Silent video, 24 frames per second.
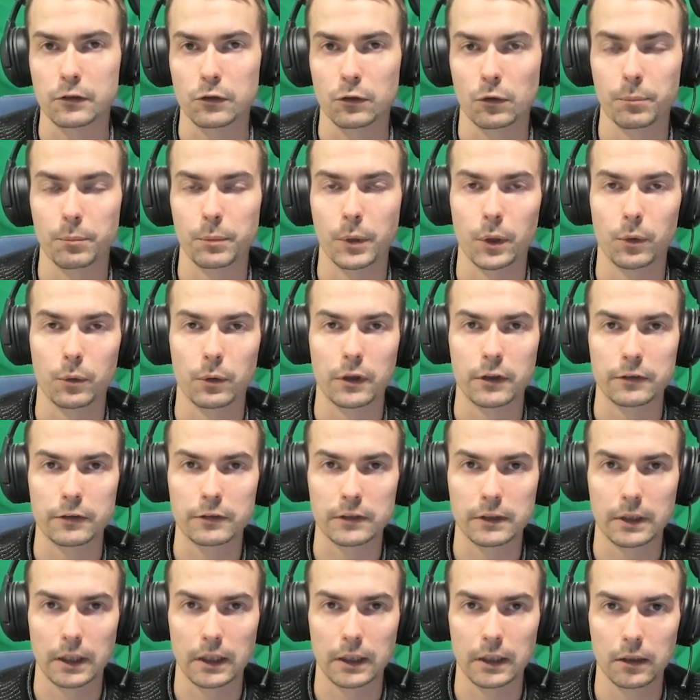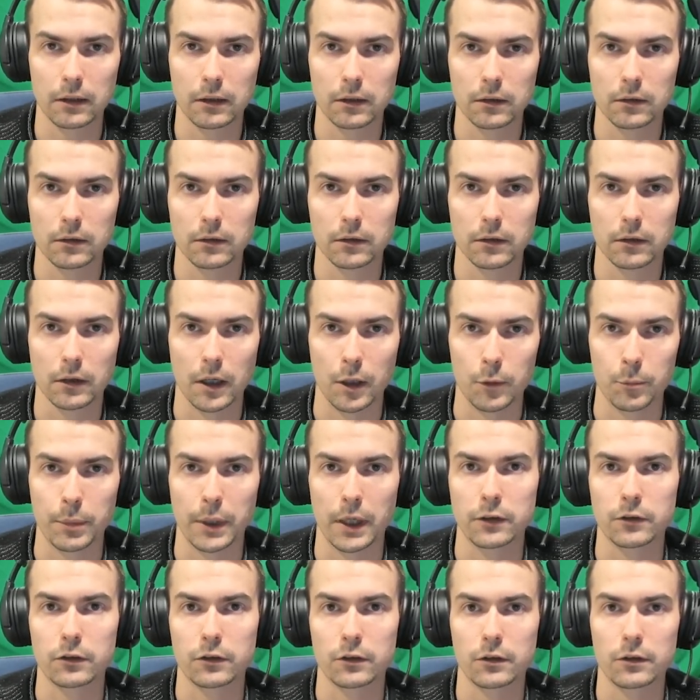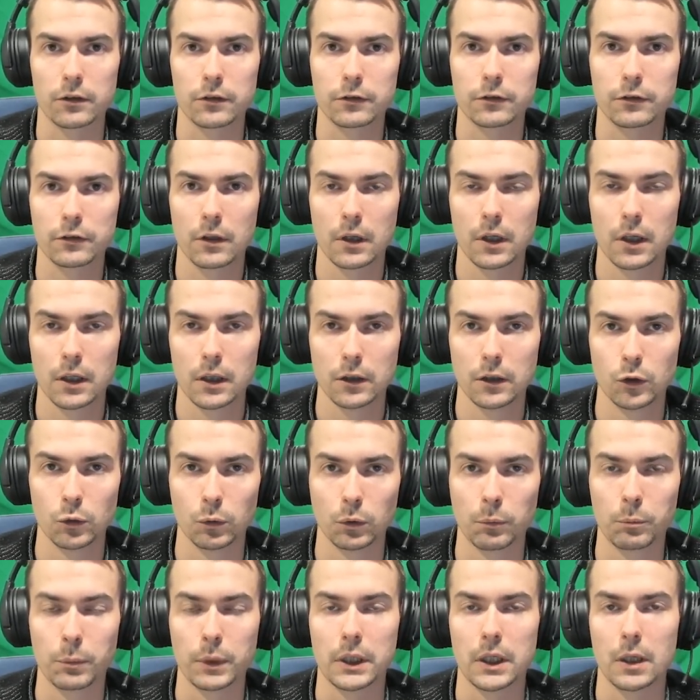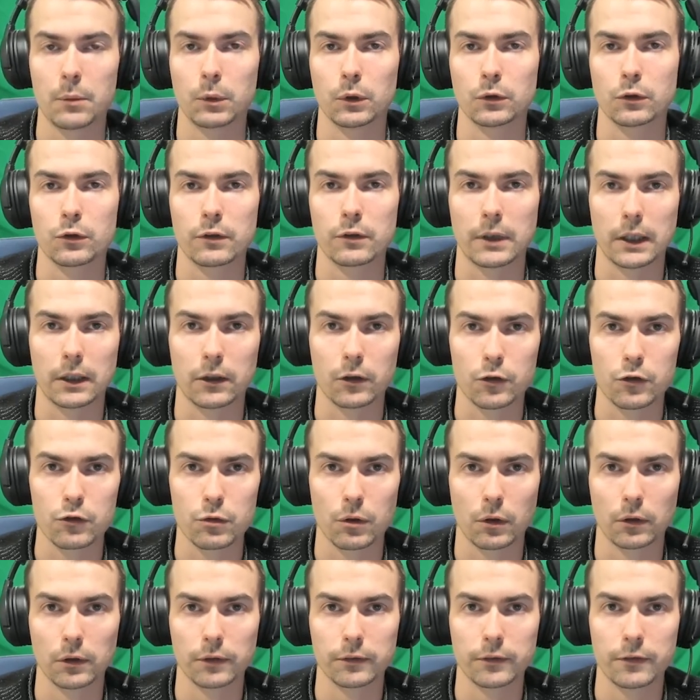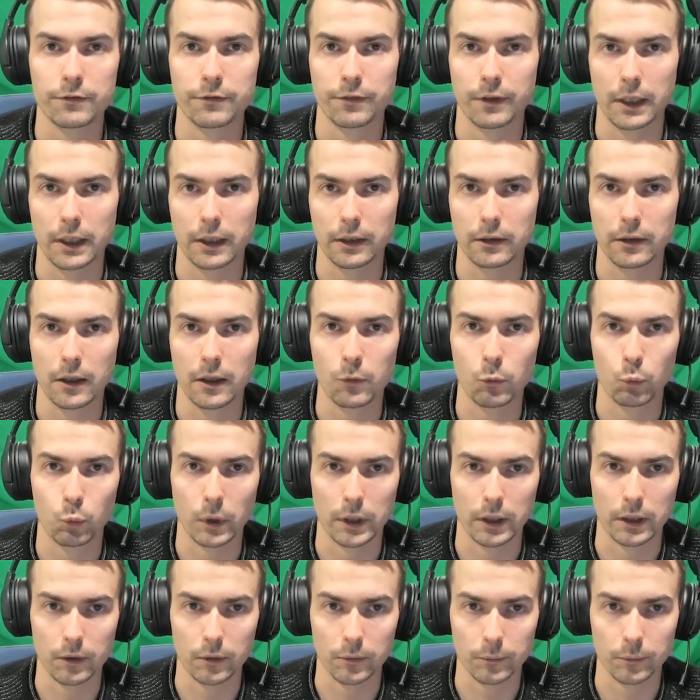opponent's style and patterns, you will be able to take control of the fight and win.